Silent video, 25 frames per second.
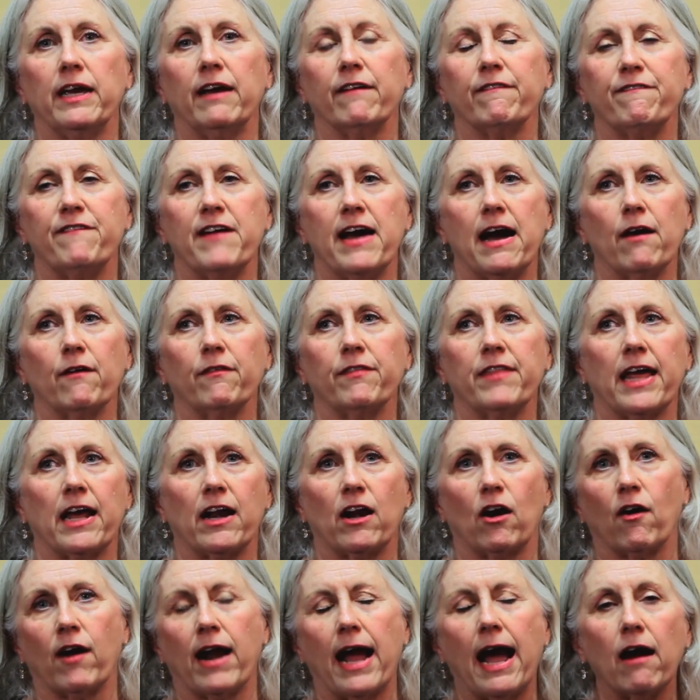have found that
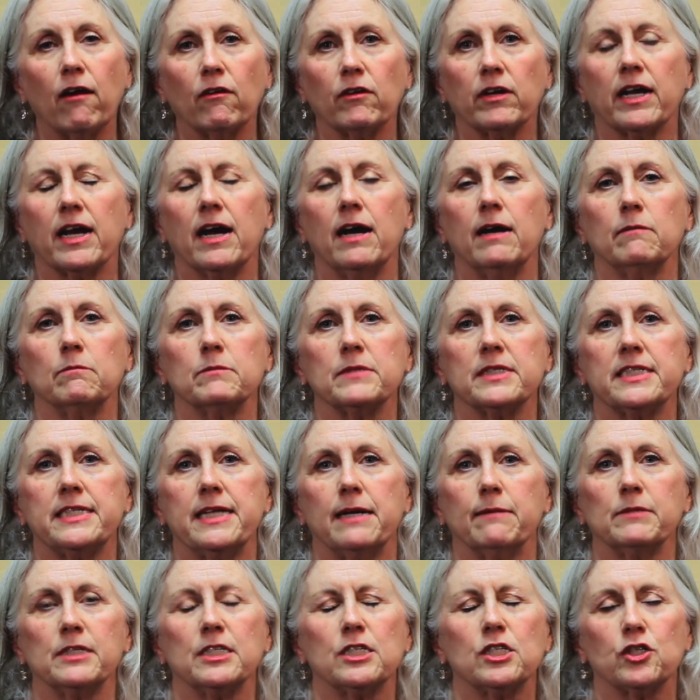our outcomes
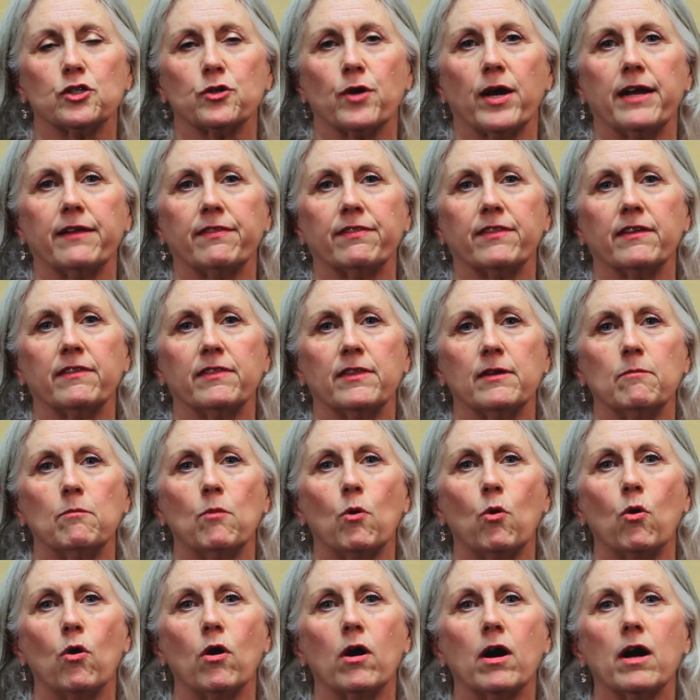demonstrate that the
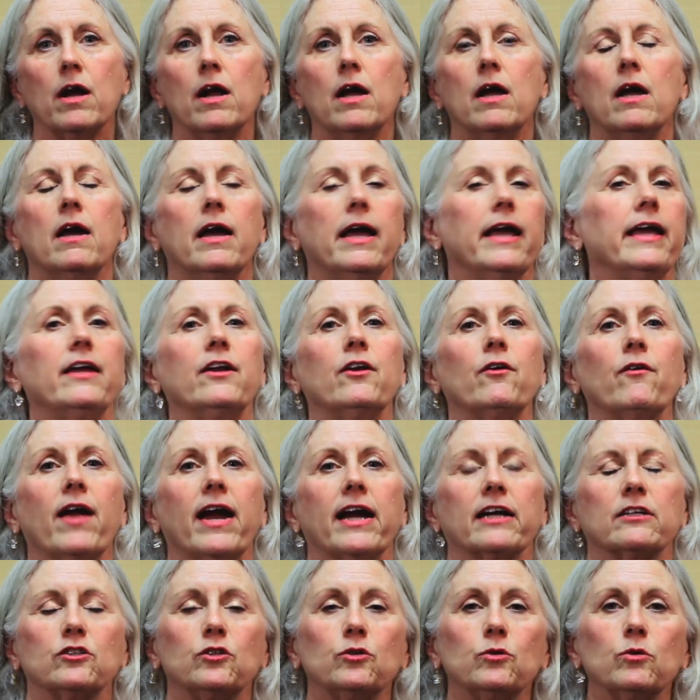more
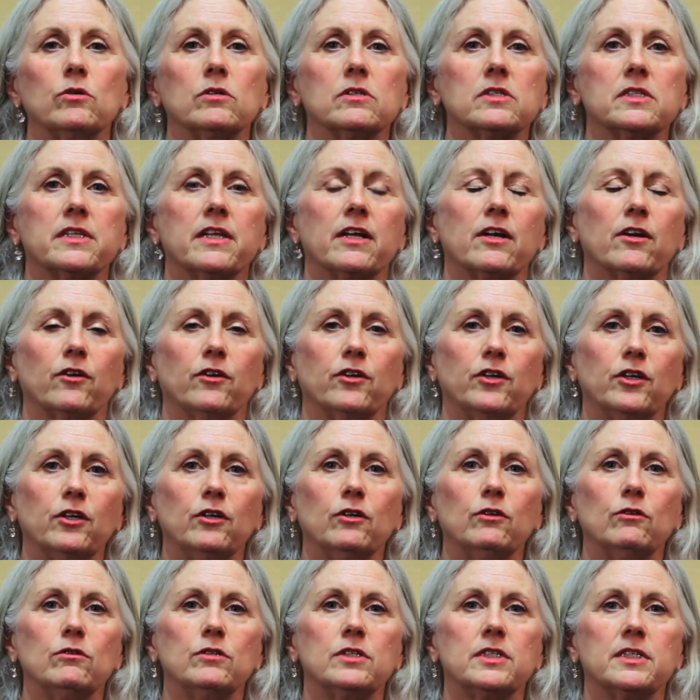Interact tools that are
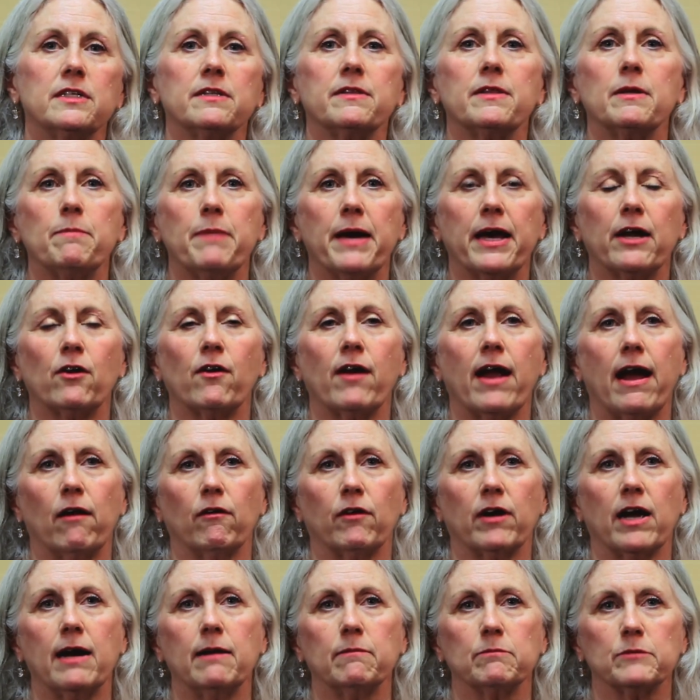used, the better
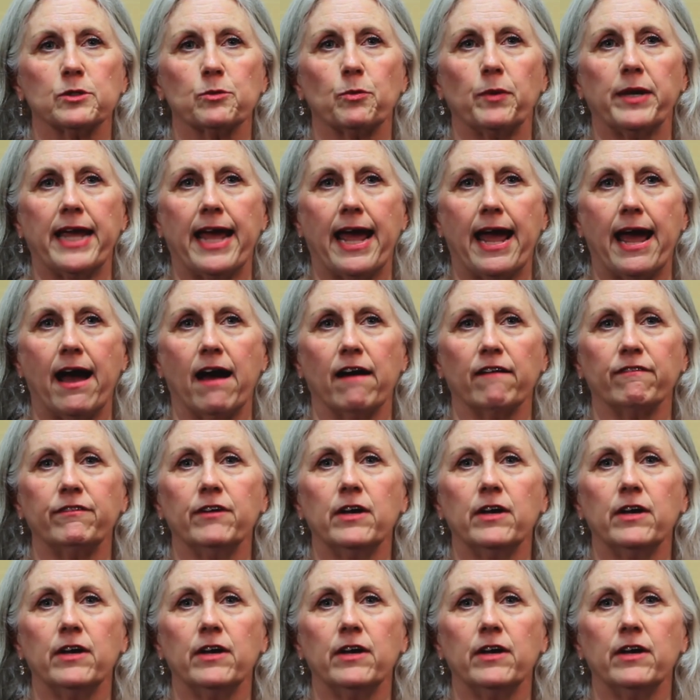outcomes we have.